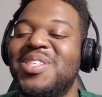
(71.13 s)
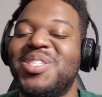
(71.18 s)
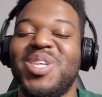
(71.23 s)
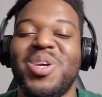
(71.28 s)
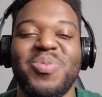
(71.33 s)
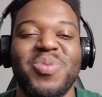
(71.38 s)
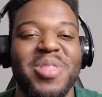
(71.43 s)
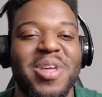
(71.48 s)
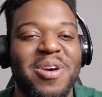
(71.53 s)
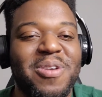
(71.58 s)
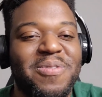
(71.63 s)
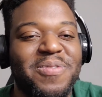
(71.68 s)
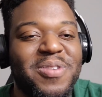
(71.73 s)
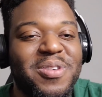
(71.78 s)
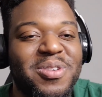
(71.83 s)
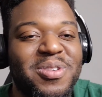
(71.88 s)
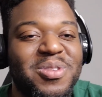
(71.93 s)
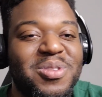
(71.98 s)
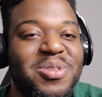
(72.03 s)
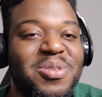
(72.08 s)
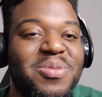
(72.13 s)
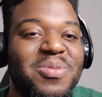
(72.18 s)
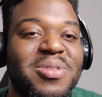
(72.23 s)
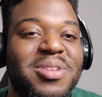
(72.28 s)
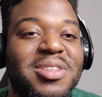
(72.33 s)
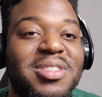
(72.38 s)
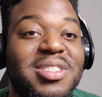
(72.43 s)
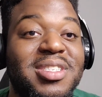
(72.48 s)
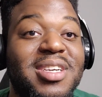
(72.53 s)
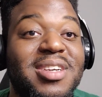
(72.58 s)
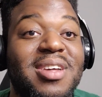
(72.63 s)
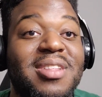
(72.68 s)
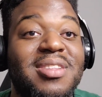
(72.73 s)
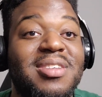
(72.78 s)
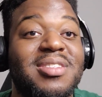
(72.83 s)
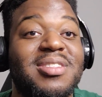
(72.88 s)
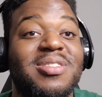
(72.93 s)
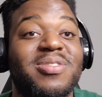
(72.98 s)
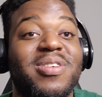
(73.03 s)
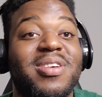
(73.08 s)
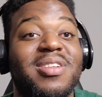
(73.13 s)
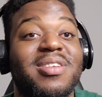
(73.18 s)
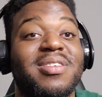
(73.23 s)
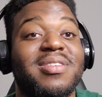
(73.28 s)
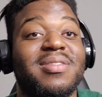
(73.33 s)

so without further ado, let's check out this trailer.